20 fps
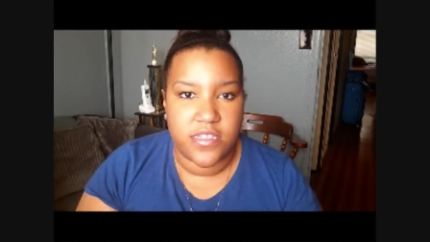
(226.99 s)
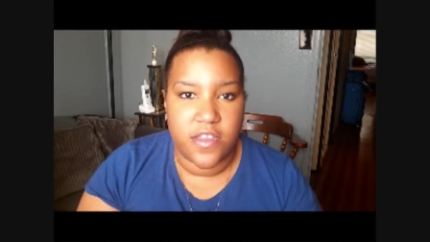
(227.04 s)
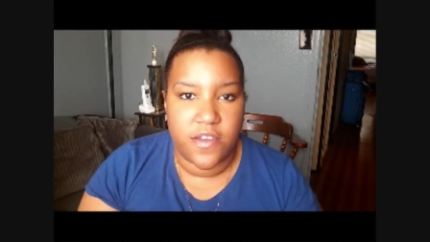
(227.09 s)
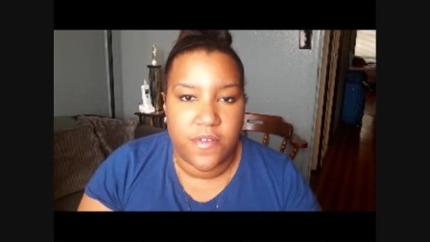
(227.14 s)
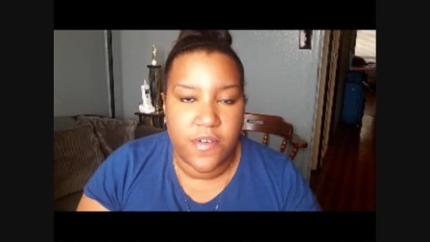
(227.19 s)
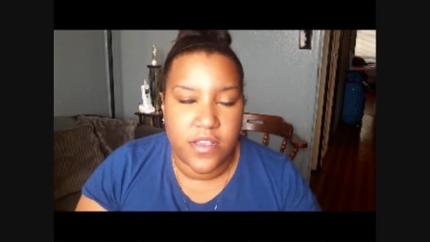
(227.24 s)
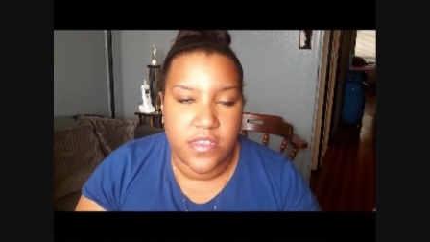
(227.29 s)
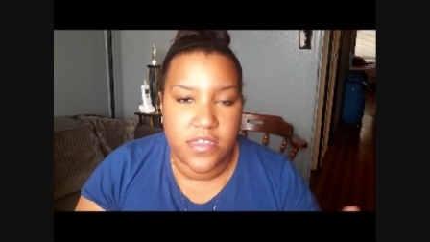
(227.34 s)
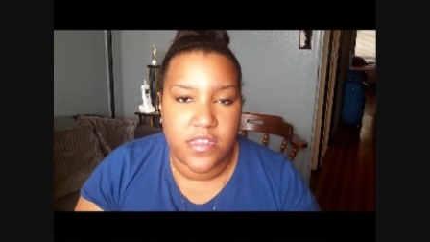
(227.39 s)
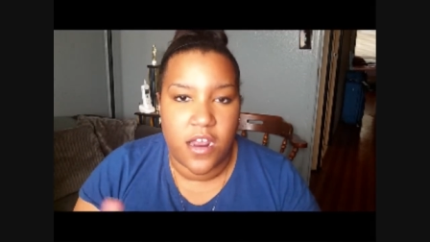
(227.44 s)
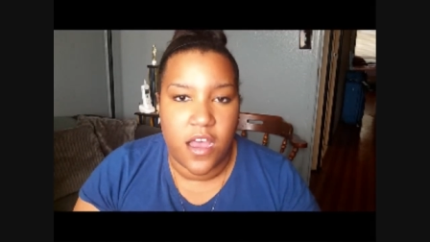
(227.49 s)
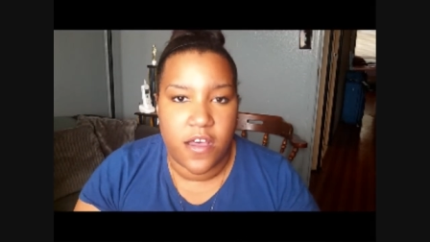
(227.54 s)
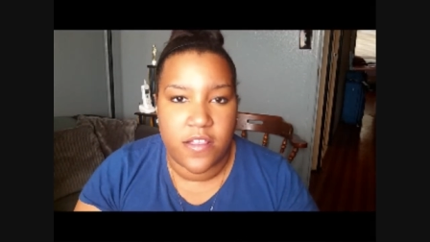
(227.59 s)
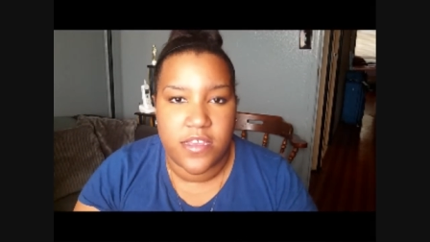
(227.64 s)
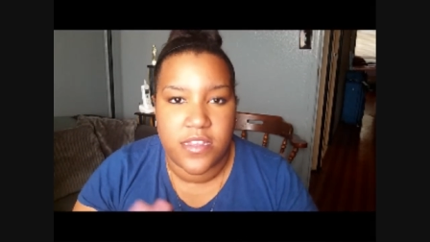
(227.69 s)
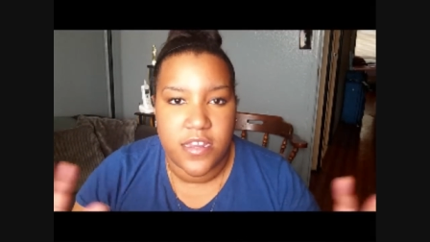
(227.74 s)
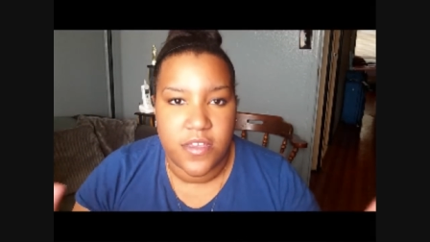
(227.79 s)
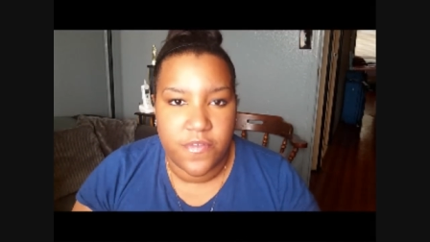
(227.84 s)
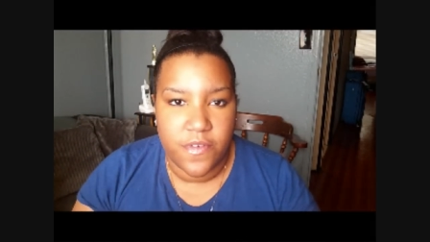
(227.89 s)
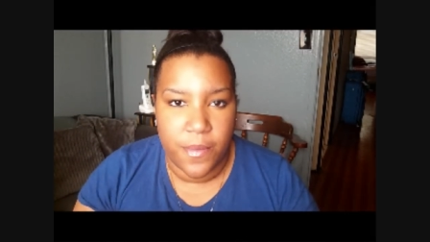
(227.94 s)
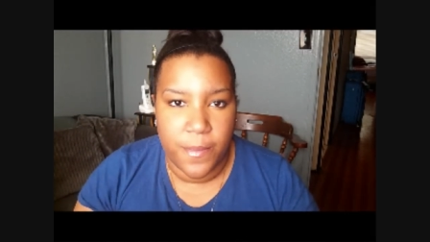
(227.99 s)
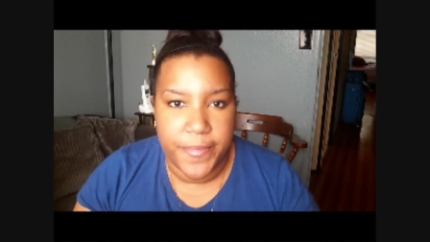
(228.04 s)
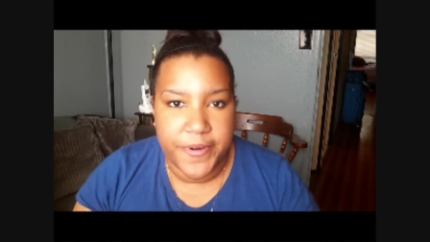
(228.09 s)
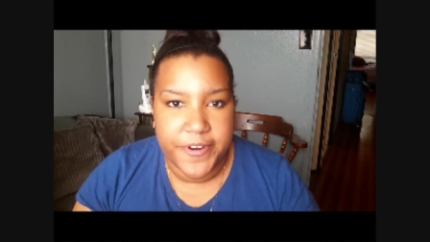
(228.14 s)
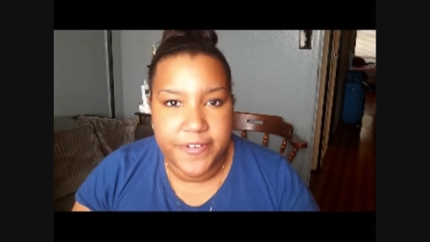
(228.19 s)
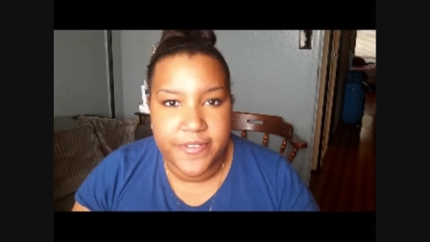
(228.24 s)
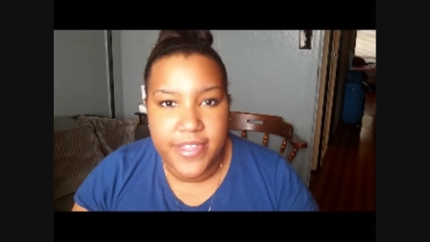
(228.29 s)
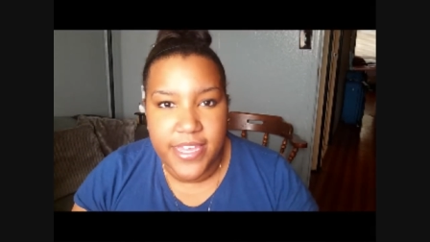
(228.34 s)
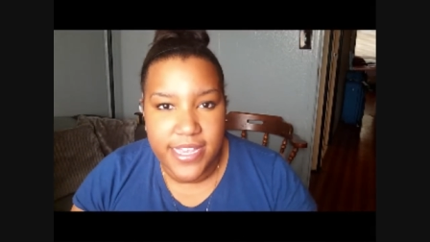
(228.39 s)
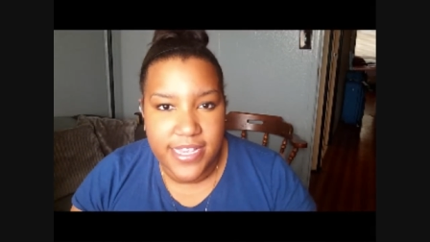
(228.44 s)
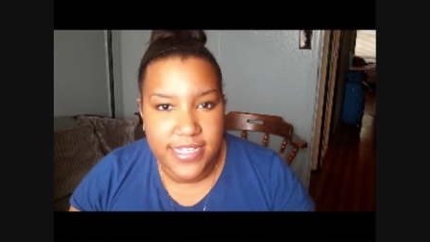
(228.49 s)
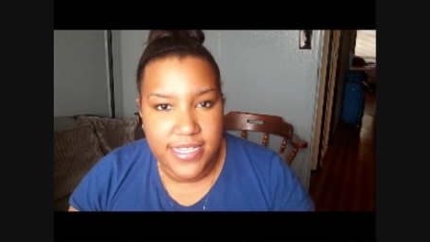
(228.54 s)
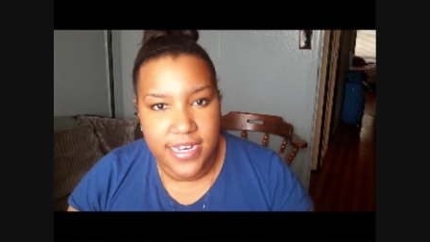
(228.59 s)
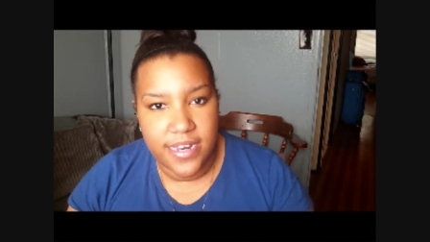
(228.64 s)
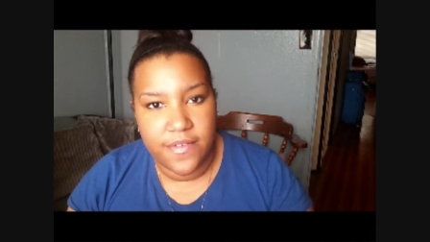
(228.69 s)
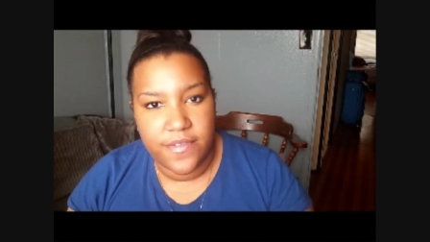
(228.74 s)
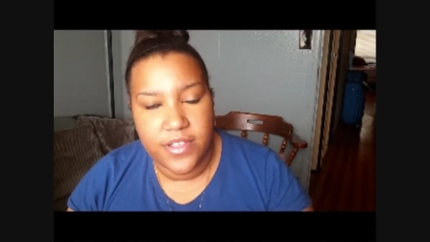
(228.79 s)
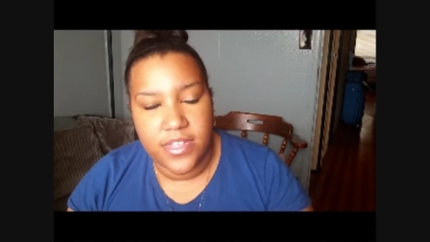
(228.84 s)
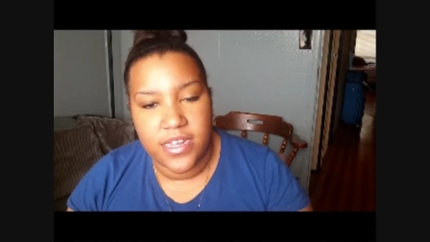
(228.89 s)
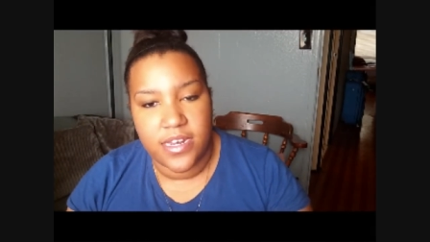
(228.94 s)
stuff because of all the different birthdays
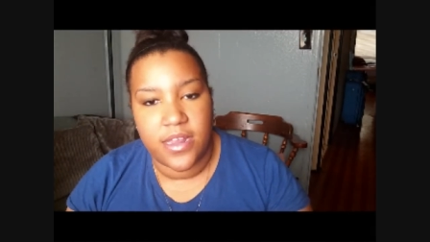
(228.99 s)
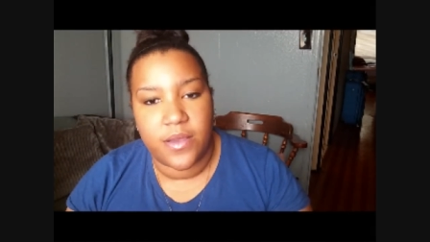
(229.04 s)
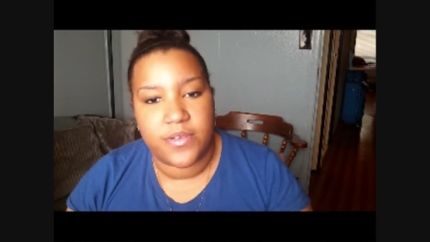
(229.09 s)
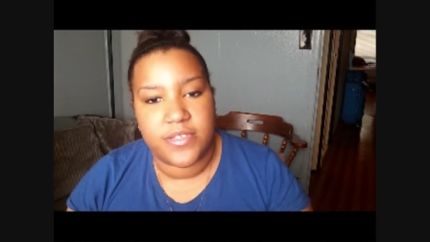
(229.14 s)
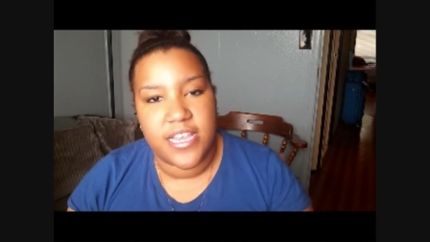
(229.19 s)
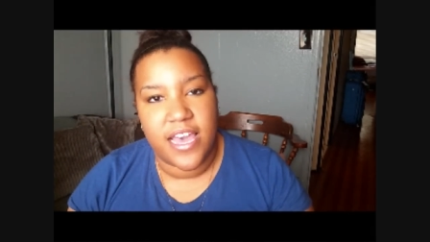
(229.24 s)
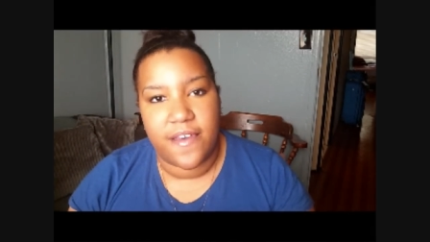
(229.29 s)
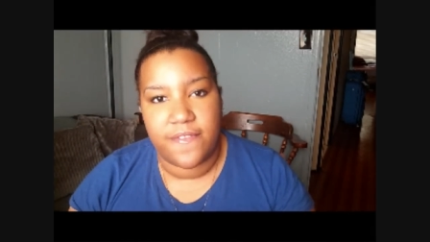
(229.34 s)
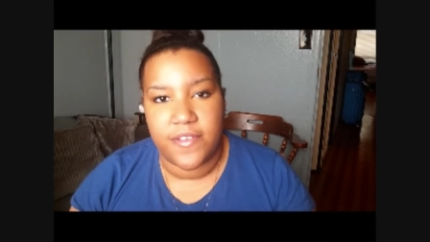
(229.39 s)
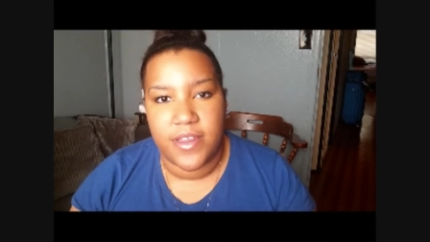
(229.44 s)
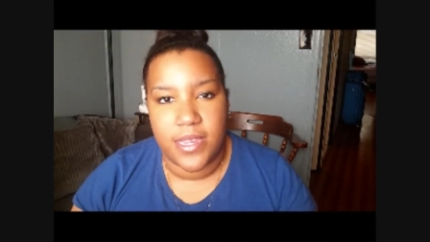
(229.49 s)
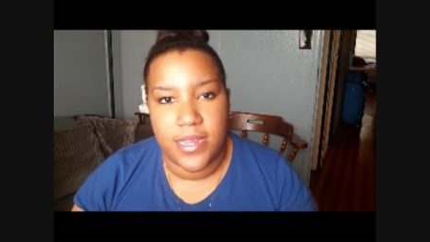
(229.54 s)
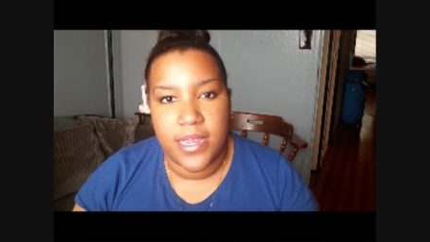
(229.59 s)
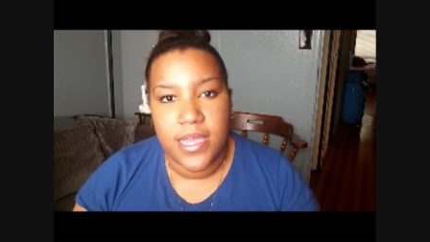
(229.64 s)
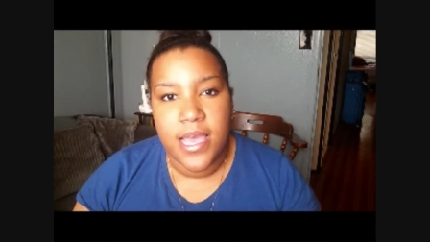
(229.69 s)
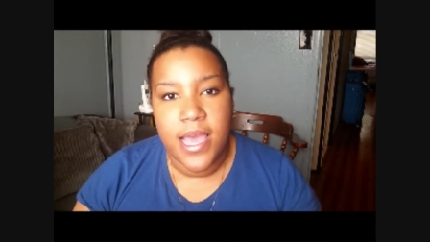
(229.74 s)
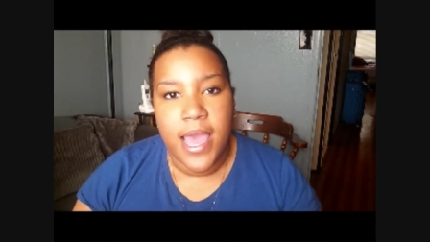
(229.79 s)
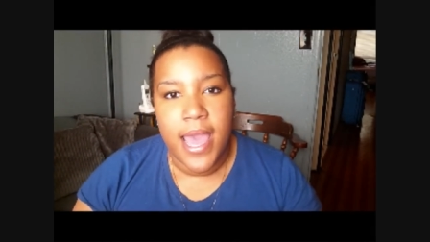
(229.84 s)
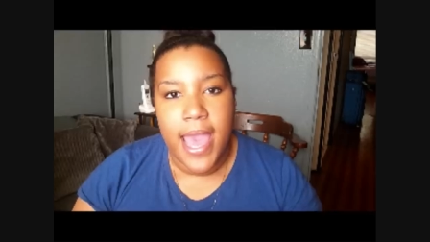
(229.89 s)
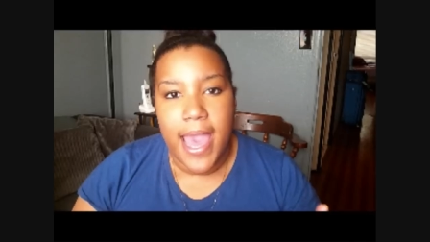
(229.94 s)
and everything that was happening